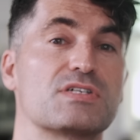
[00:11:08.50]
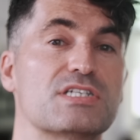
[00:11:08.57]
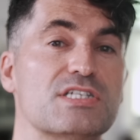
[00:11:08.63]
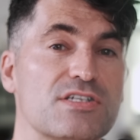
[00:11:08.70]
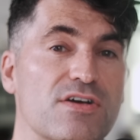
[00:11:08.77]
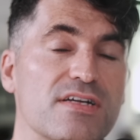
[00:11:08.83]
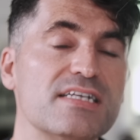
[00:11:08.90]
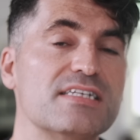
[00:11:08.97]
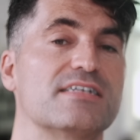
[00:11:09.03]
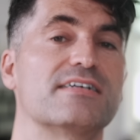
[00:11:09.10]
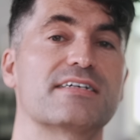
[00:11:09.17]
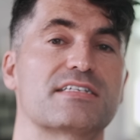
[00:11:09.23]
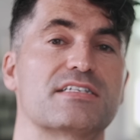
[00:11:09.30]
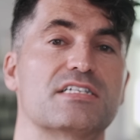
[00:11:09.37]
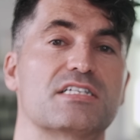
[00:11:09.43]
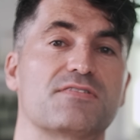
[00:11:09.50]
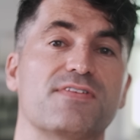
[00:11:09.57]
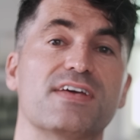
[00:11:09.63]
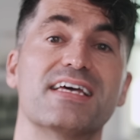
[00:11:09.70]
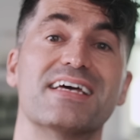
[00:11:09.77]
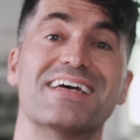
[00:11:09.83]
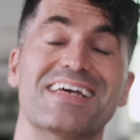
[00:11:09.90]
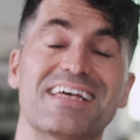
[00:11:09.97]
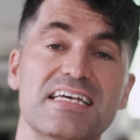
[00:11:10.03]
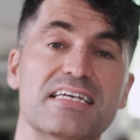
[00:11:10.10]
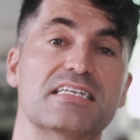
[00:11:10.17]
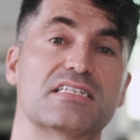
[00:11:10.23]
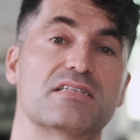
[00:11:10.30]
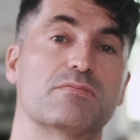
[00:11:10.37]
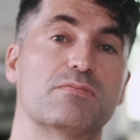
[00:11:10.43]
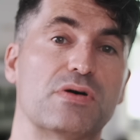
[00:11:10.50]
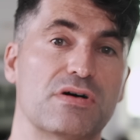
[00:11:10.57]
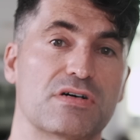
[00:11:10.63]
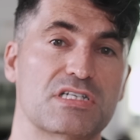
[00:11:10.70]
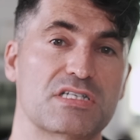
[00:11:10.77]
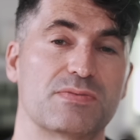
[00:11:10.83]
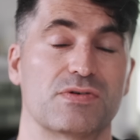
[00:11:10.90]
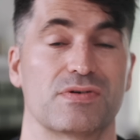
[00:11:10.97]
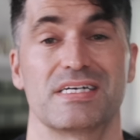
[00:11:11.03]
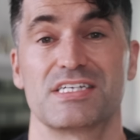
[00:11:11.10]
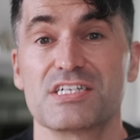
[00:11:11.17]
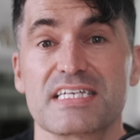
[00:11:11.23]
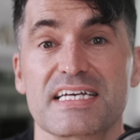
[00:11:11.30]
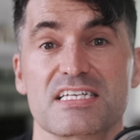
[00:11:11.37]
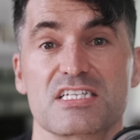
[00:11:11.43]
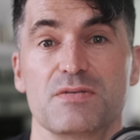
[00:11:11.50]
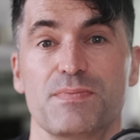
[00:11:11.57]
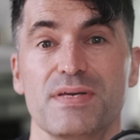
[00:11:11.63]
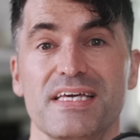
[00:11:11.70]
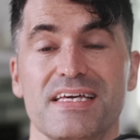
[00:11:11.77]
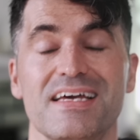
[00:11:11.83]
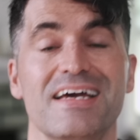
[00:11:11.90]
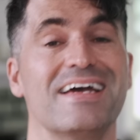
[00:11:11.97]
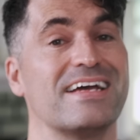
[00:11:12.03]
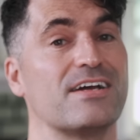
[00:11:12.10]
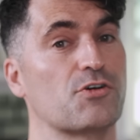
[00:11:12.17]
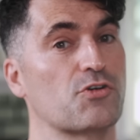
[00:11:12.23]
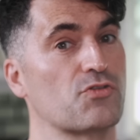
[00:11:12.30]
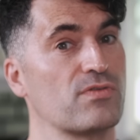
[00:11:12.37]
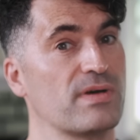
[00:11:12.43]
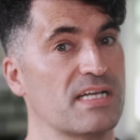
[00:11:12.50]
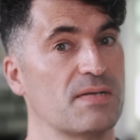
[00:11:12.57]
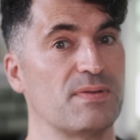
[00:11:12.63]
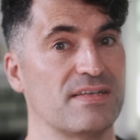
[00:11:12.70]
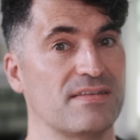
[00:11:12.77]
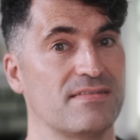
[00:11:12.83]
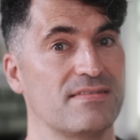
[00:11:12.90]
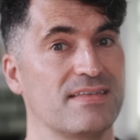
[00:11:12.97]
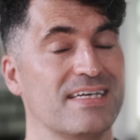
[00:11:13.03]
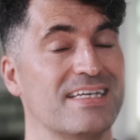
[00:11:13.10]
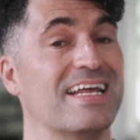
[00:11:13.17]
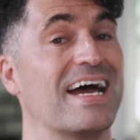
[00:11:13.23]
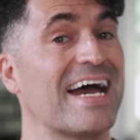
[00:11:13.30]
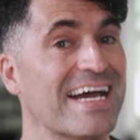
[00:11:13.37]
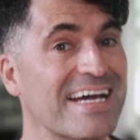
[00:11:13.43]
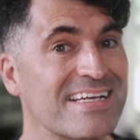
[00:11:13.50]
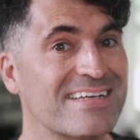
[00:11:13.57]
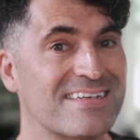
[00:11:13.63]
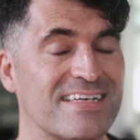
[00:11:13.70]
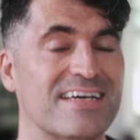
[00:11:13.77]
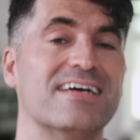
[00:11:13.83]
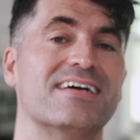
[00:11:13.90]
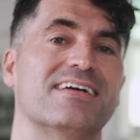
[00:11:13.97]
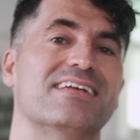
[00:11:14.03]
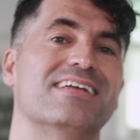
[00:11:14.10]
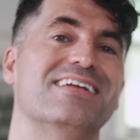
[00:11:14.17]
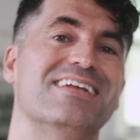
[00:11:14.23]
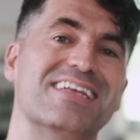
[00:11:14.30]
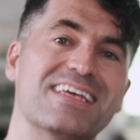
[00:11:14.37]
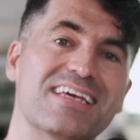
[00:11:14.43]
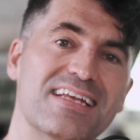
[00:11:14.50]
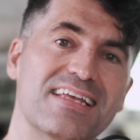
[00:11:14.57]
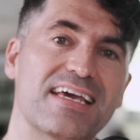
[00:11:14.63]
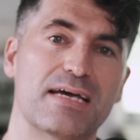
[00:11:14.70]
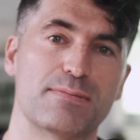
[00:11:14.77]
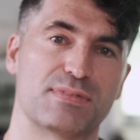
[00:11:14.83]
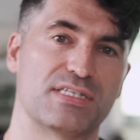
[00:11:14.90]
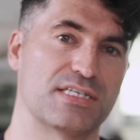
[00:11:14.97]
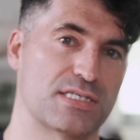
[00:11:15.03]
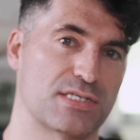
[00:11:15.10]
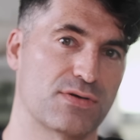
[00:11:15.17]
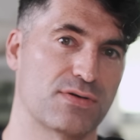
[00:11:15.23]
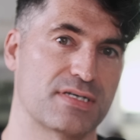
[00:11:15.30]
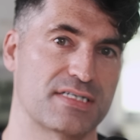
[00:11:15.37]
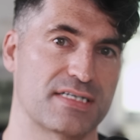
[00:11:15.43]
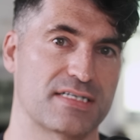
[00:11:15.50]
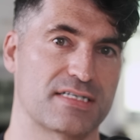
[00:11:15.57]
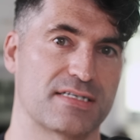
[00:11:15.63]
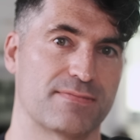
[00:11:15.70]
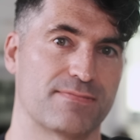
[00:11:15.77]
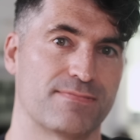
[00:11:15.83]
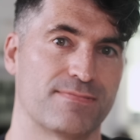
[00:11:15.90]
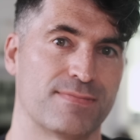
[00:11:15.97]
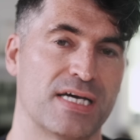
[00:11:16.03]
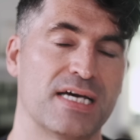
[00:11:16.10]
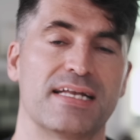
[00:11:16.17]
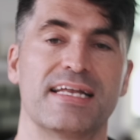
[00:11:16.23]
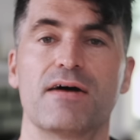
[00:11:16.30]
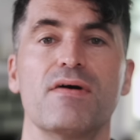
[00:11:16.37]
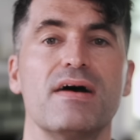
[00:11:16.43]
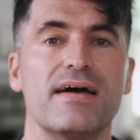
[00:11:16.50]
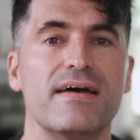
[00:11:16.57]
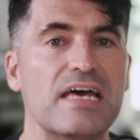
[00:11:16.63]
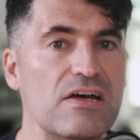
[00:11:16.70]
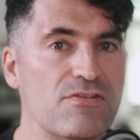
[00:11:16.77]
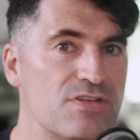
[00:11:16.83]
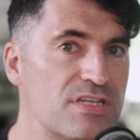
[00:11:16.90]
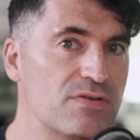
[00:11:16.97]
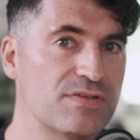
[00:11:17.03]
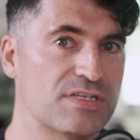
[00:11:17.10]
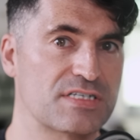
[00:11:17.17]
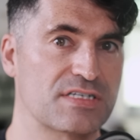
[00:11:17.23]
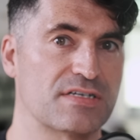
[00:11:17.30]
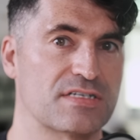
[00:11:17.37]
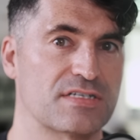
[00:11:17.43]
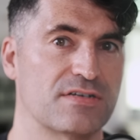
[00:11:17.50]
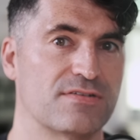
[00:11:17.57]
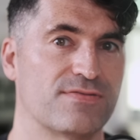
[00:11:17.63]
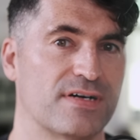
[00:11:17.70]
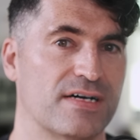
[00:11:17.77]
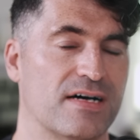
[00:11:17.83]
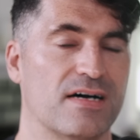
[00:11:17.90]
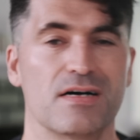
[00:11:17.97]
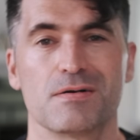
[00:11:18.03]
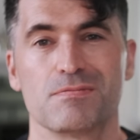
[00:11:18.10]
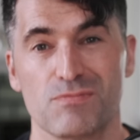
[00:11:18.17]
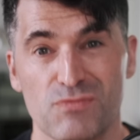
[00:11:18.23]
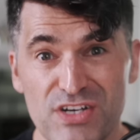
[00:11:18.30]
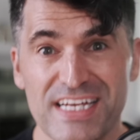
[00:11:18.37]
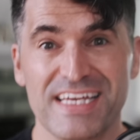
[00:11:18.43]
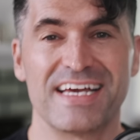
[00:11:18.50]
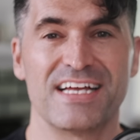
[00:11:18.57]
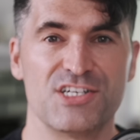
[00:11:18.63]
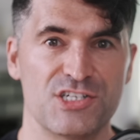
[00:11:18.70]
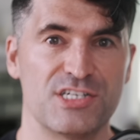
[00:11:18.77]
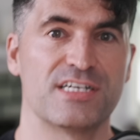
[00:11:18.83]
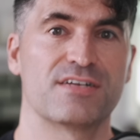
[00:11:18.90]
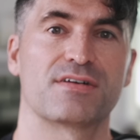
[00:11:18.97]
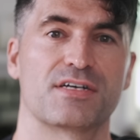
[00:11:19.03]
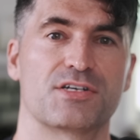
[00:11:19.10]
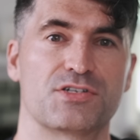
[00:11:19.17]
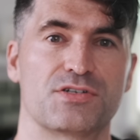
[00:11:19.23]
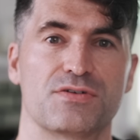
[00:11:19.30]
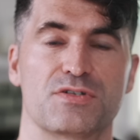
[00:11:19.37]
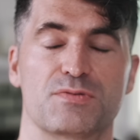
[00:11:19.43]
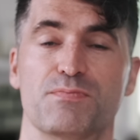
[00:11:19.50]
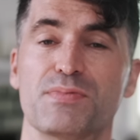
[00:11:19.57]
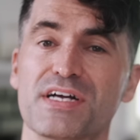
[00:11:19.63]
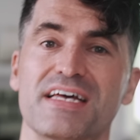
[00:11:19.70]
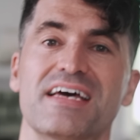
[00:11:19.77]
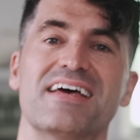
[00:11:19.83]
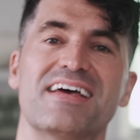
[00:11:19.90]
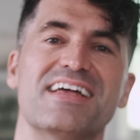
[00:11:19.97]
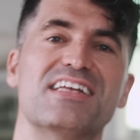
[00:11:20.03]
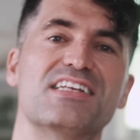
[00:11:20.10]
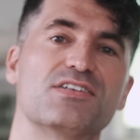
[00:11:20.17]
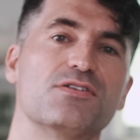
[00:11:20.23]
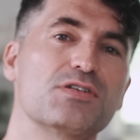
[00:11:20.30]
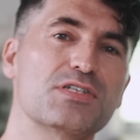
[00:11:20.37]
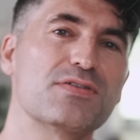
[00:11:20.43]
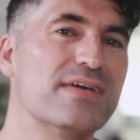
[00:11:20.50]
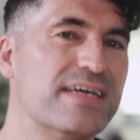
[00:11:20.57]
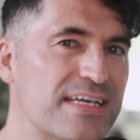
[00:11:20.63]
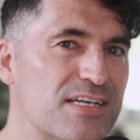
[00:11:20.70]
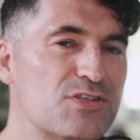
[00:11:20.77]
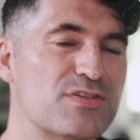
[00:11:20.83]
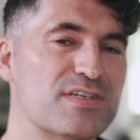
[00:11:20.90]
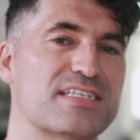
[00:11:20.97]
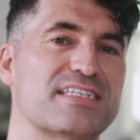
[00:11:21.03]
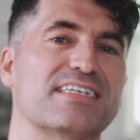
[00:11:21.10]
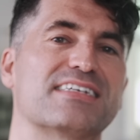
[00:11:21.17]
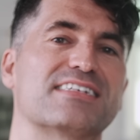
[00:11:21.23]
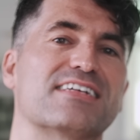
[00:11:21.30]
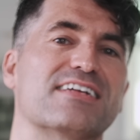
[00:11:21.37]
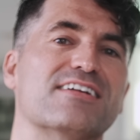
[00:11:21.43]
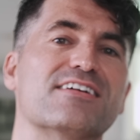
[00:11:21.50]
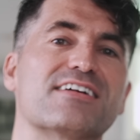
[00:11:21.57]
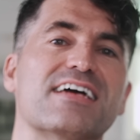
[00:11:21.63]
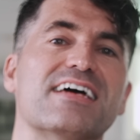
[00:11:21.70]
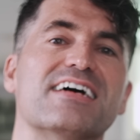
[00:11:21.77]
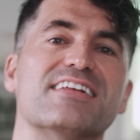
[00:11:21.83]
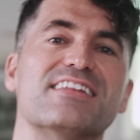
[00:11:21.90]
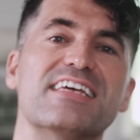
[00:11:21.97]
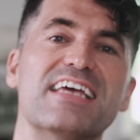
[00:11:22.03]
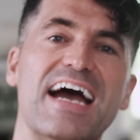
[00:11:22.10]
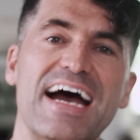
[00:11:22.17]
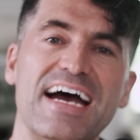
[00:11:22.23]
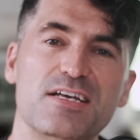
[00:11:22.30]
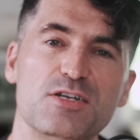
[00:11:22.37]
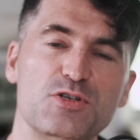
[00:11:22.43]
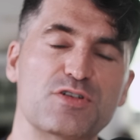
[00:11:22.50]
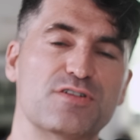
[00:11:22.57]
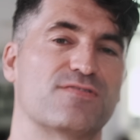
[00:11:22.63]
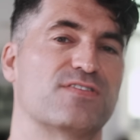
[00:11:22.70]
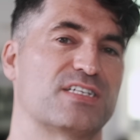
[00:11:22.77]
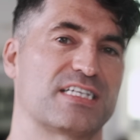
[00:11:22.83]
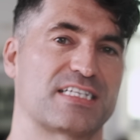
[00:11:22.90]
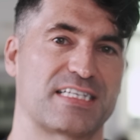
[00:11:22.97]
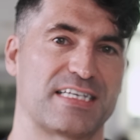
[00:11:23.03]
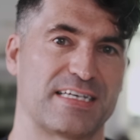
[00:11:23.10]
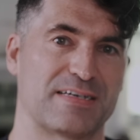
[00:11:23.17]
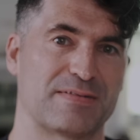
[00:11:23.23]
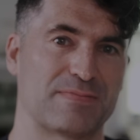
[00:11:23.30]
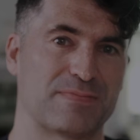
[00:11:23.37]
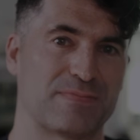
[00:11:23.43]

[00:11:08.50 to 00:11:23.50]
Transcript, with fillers: a solid Dyson sphere is possible, it just has to be incredibly thin and in a nearly empty solar system. Now, everything we discussed so far are really engineering issues, but it is also interesting to look at the astrophysics here.